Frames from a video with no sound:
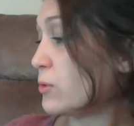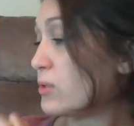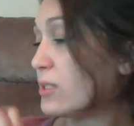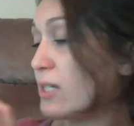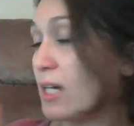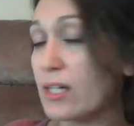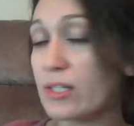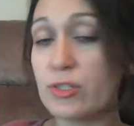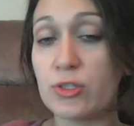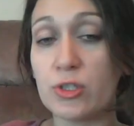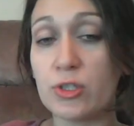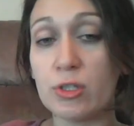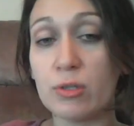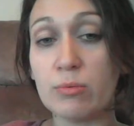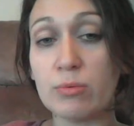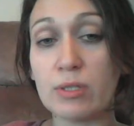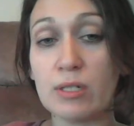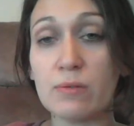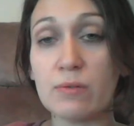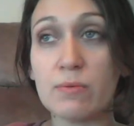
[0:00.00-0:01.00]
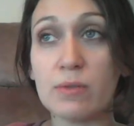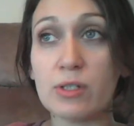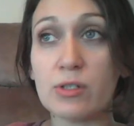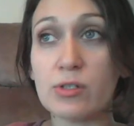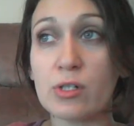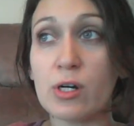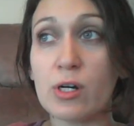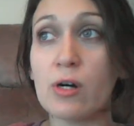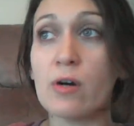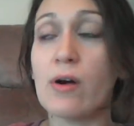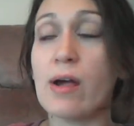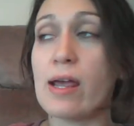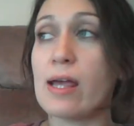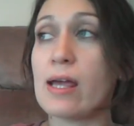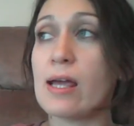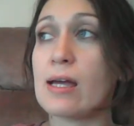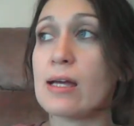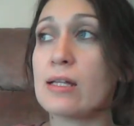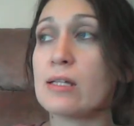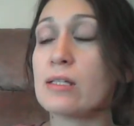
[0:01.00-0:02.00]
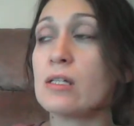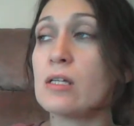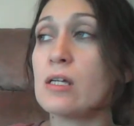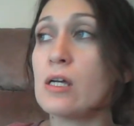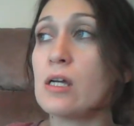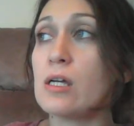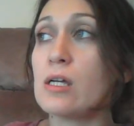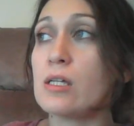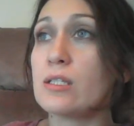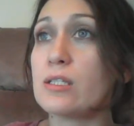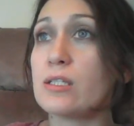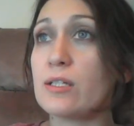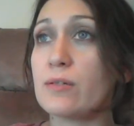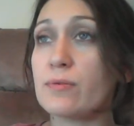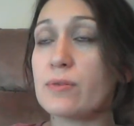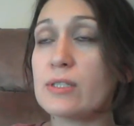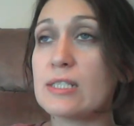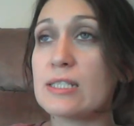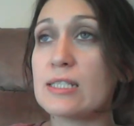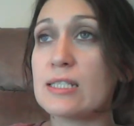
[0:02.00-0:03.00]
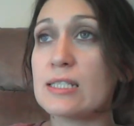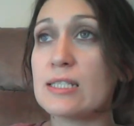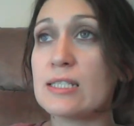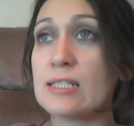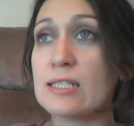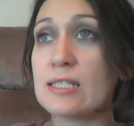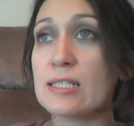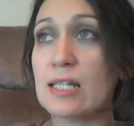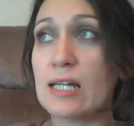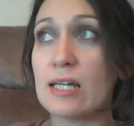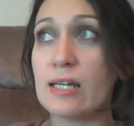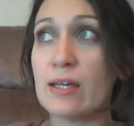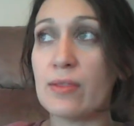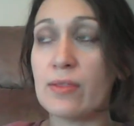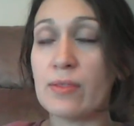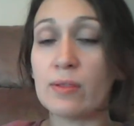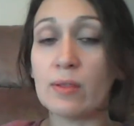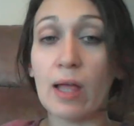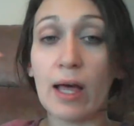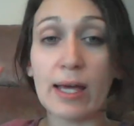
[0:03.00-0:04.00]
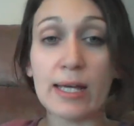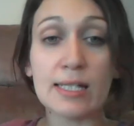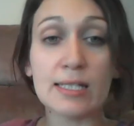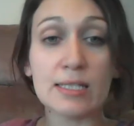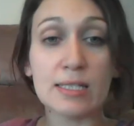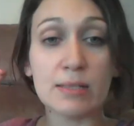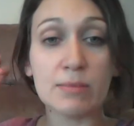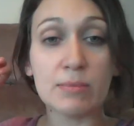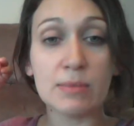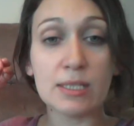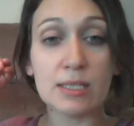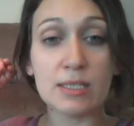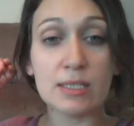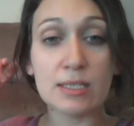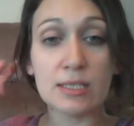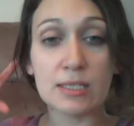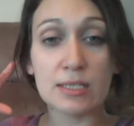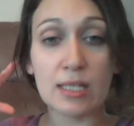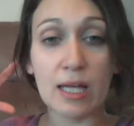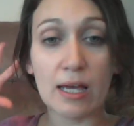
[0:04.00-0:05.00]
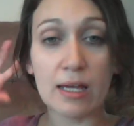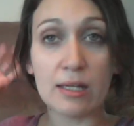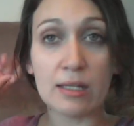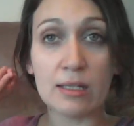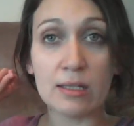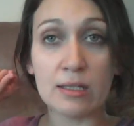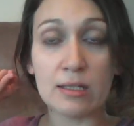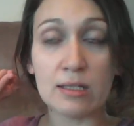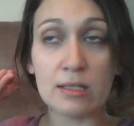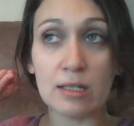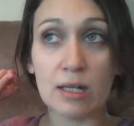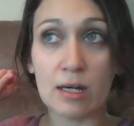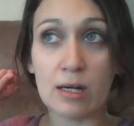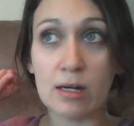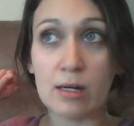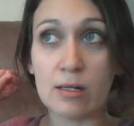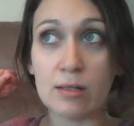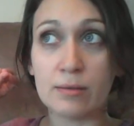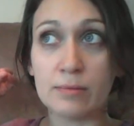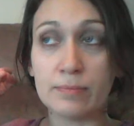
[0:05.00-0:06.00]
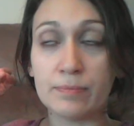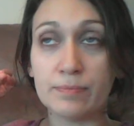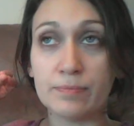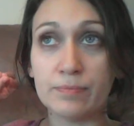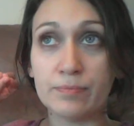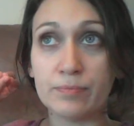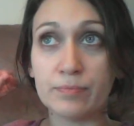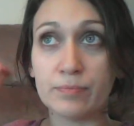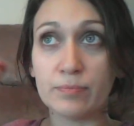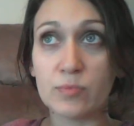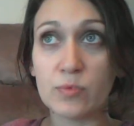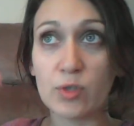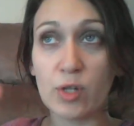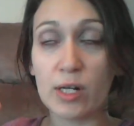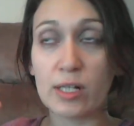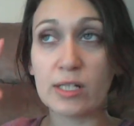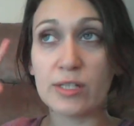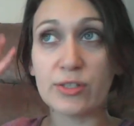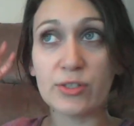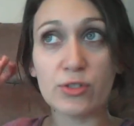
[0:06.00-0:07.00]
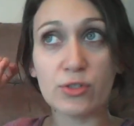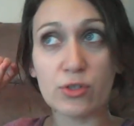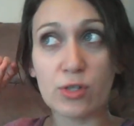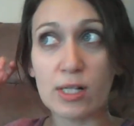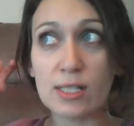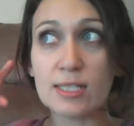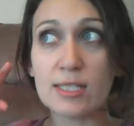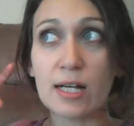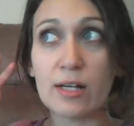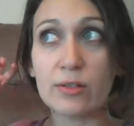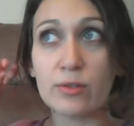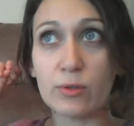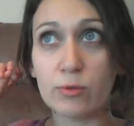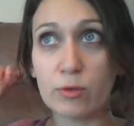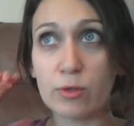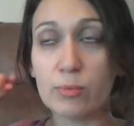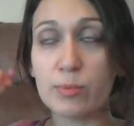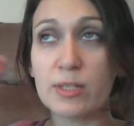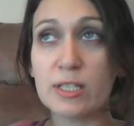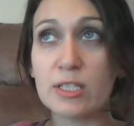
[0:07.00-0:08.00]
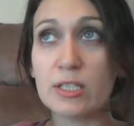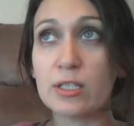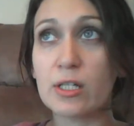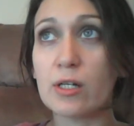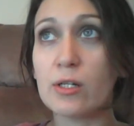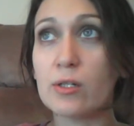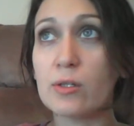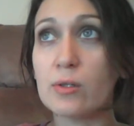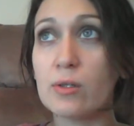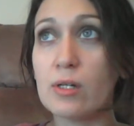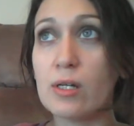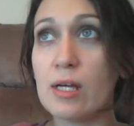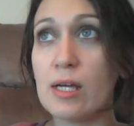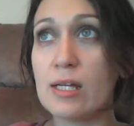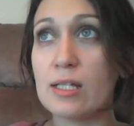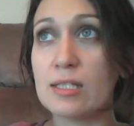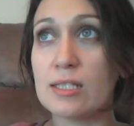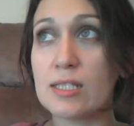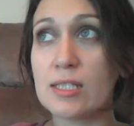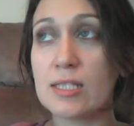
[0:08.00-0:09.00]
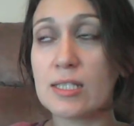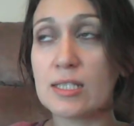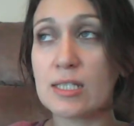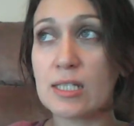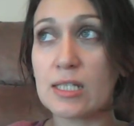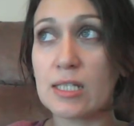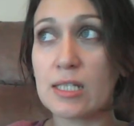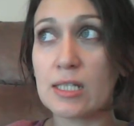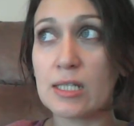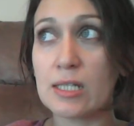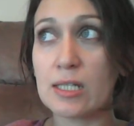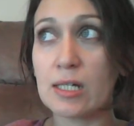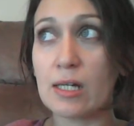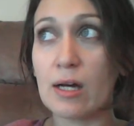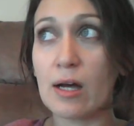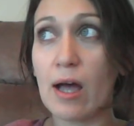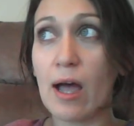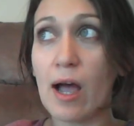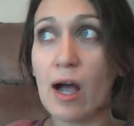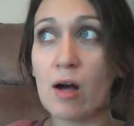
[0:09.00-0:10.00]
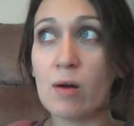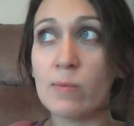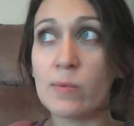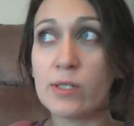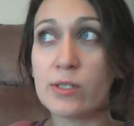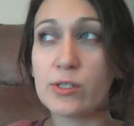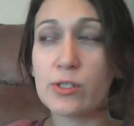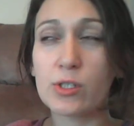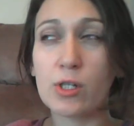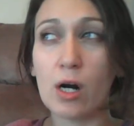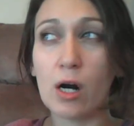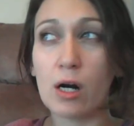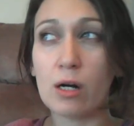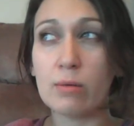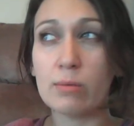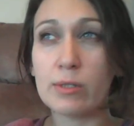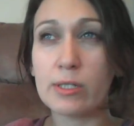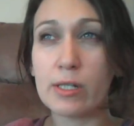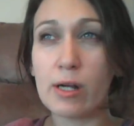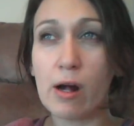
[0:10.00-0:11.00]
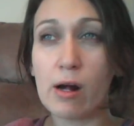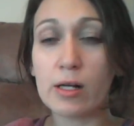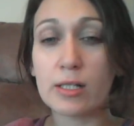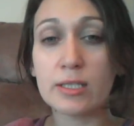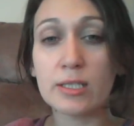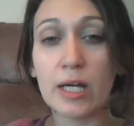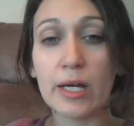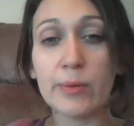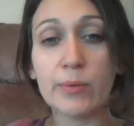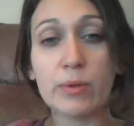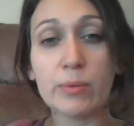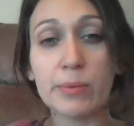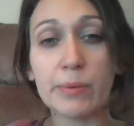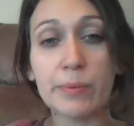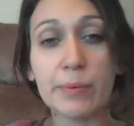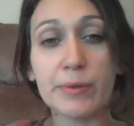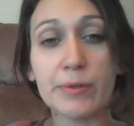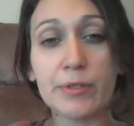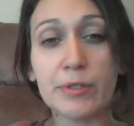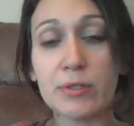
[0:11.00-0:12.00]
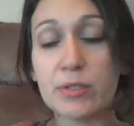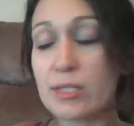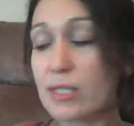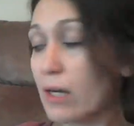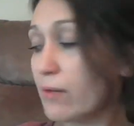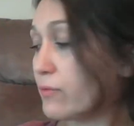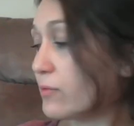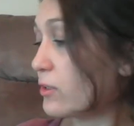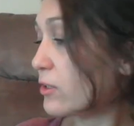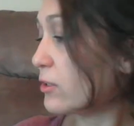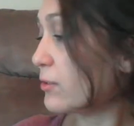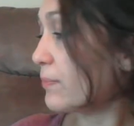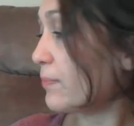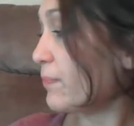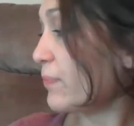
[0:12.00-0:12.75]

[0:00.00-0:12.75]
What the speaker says: test tubes in vitro, and differences in light dimness and trying to stress out the Rubisco to see how much carbon dioxide would be produced after,